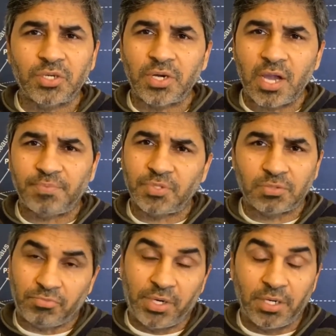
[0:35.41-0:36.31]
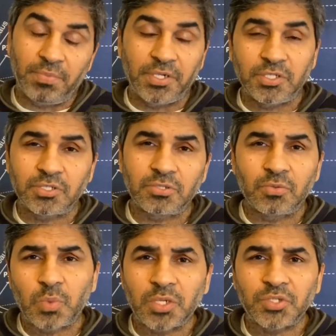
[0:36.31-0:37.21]
adopts radial basis
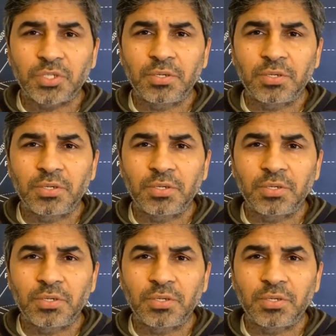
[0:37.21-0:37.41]
function.